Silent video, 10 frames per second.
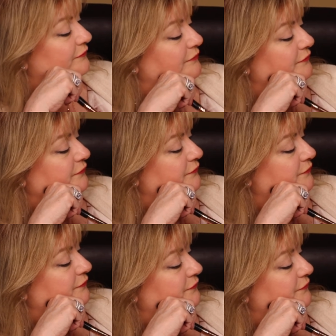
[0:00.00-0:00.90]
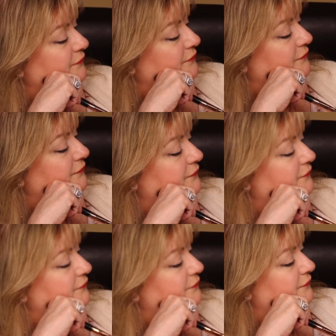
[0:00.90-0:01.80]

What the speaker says: (no one is talking)